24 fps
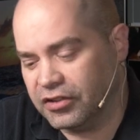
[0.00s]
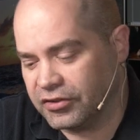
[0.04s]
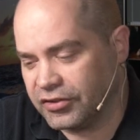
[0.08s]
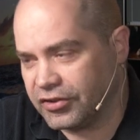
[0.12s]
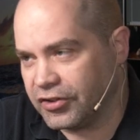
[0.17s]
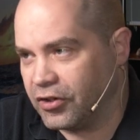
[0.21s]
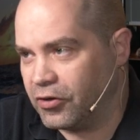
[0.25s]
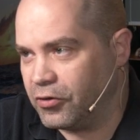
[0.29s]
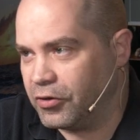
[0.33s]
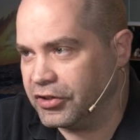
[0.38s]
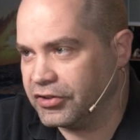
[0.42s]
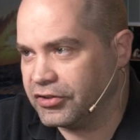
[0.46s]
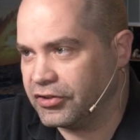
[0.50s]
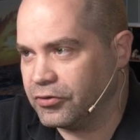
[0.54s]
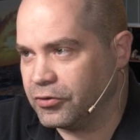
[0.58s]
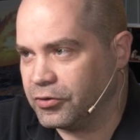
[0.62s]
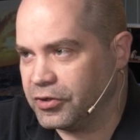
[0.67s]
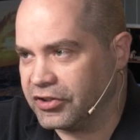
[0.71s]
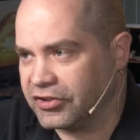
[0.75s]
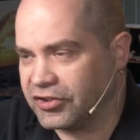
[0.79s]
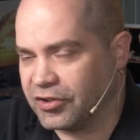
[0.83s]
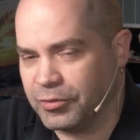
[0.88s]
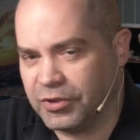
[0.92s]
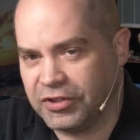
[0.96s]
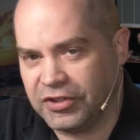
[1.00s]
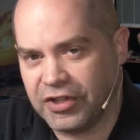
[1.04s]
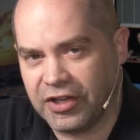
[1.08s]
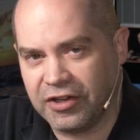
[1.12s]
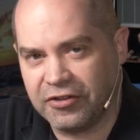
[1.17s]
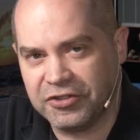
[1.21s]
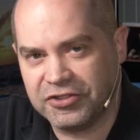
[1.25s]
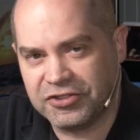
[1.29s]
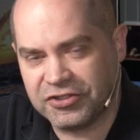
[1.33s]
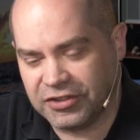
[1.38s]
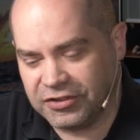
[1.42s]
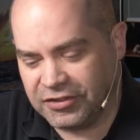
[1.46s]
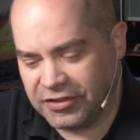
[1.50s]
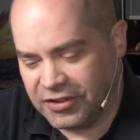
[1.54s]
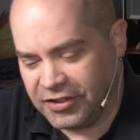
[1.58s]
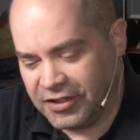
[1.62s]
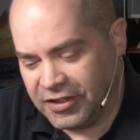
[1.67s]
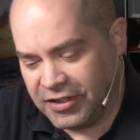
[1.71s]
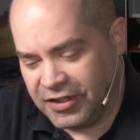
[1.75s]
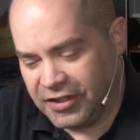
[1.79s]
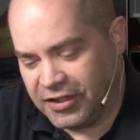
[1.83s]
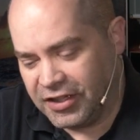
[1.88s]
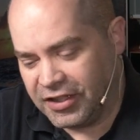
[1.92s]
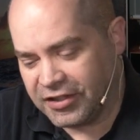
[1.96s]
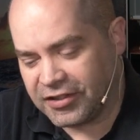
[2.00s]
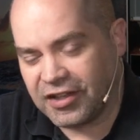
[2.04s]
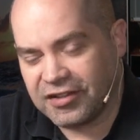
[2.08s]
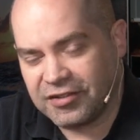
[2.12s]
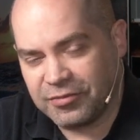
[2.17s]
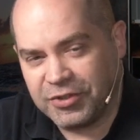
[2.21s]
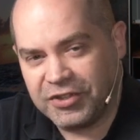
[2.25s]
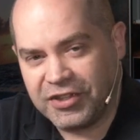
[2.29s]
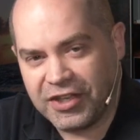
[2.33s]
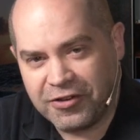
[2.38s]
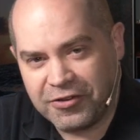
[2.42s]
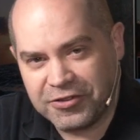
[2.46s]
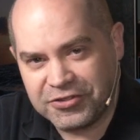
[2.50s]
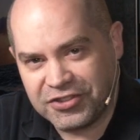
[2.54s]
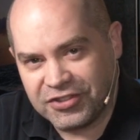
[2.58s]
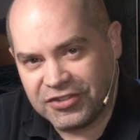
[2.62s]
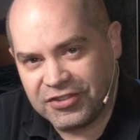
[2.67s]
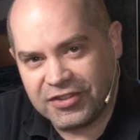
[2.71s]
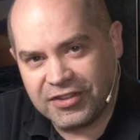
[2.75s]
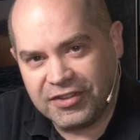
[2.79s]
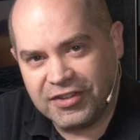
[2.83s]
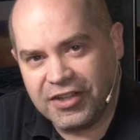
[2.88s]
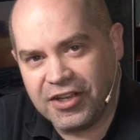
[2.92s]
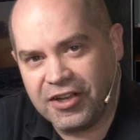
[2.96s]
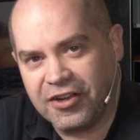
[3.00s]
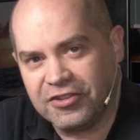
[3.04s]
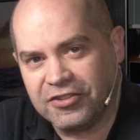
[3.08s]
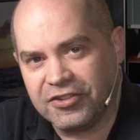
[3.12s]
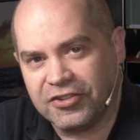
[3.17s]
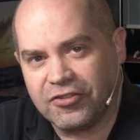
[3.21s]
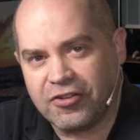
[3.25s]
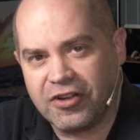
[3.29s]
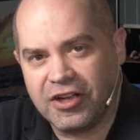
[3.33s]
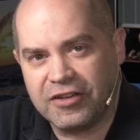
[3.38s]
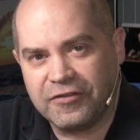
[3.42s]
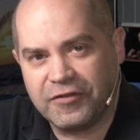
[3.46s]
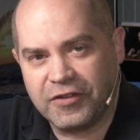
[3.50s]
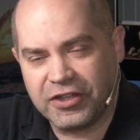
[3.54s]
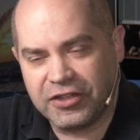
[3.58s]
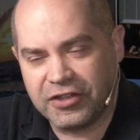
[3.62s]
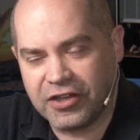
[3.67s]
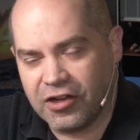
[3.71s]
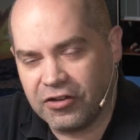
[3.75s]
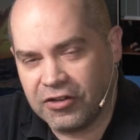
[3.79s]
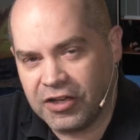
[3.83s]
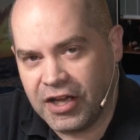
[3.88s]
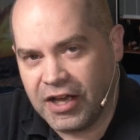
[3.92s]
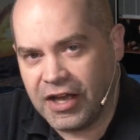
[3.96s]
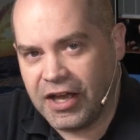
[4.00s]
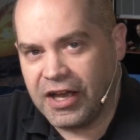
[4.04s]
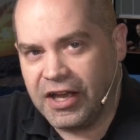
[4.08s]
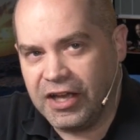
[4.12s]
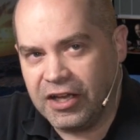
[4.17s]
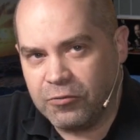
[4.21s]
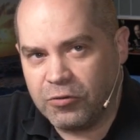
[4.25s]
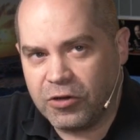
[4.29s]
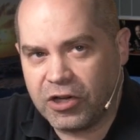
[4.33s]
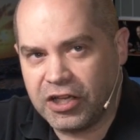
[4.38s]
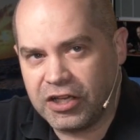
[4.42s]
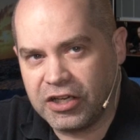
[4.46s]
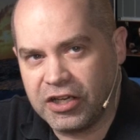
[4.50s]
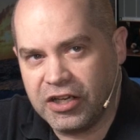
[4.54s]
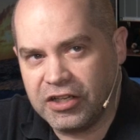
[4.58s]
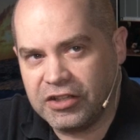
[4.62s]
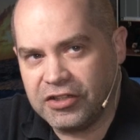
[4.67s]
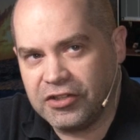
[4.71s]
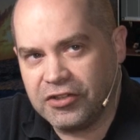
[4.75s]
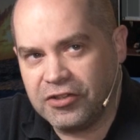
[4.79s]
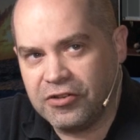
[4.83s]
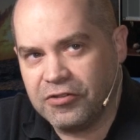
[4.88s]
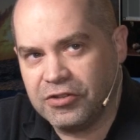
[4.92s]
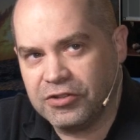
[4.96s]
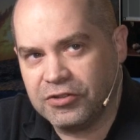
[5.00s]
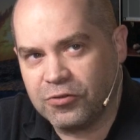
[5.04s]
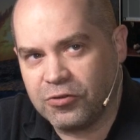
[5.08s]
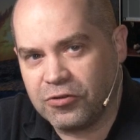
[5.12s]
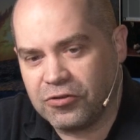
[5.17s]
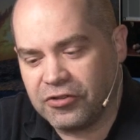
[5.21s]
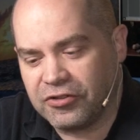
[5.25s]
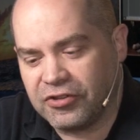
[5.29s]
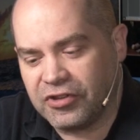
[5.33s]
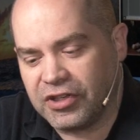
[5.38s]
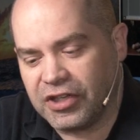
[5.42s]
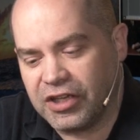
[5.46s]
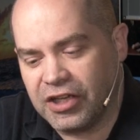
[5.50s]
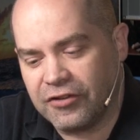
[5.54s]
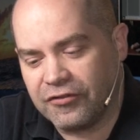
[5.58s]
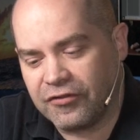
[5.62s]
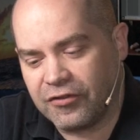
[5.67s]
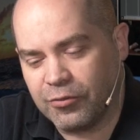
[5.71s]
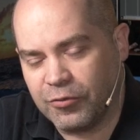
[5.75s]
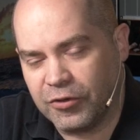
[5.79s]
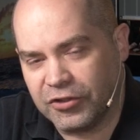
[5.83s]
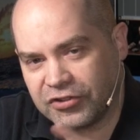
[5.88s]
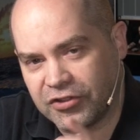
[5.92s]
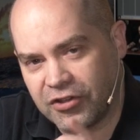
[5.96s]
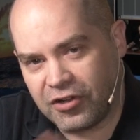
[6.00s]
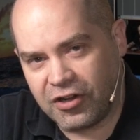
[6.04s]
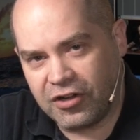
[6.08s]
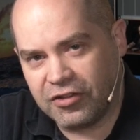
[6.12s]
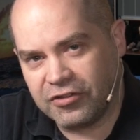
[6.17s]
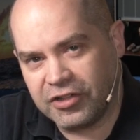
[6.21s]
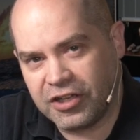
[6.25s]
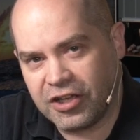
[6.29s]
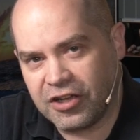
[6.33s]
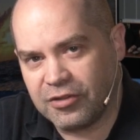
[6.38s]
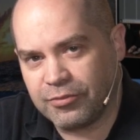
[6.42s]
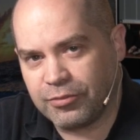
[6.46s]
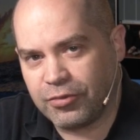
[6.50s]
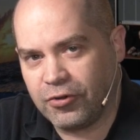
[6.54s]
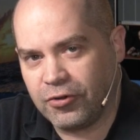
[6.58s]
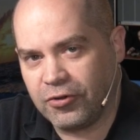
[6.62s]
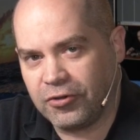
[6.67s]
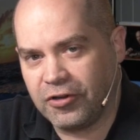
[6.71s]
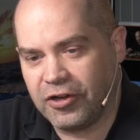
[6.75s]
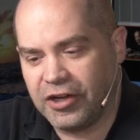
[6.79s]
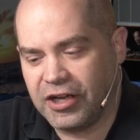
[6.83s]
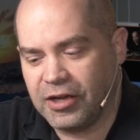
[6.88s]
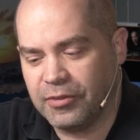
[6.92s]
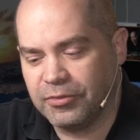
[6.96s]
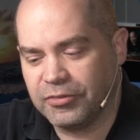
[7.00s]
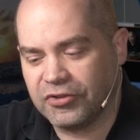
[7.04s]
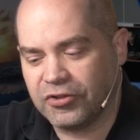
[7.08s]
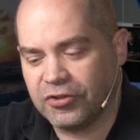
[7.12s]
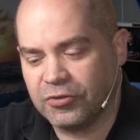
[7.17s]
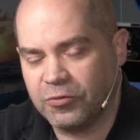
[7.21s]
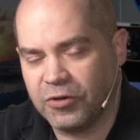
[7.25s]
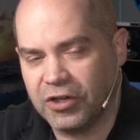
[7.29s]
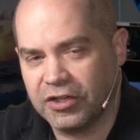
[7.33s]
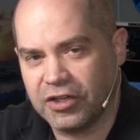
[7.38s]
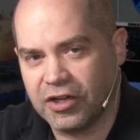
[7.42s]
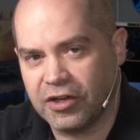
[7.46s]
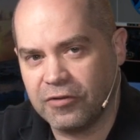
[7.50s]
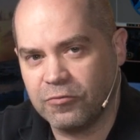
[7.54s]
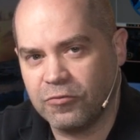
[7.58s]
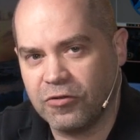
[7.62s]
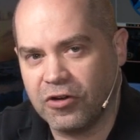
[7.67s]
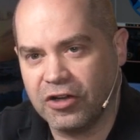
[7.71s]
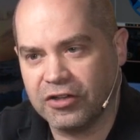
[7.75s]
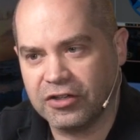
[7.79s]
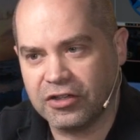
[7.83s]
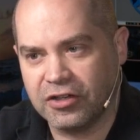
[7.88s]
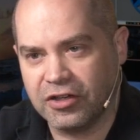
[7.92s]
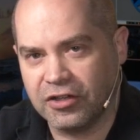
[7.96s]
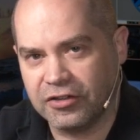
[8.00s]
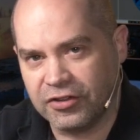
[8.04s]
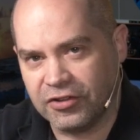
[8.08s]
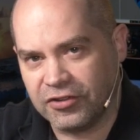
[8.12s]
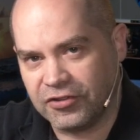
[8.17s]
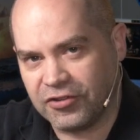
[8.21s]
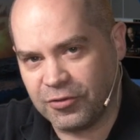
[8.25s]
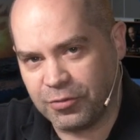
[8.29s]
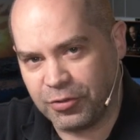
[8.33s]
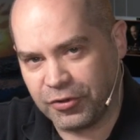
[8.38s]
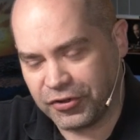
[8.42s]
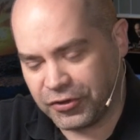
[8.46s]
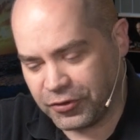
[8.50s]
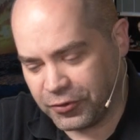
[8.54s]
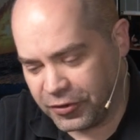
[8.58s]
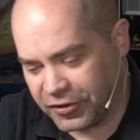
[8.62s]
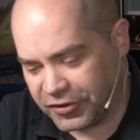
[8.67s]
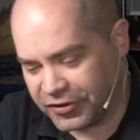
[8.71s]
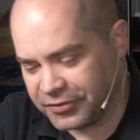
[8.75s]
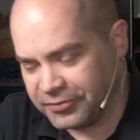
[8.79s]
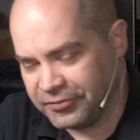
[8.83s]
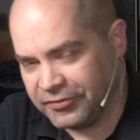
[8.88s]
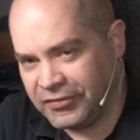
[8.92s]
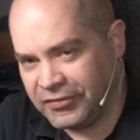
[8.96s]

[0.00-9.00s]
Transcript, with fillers: So it's doing some intelligent, it's got some intelligence in there to try and figure out, hey, what can I do in order to get from what's currently on program to what I want on the SuperSource.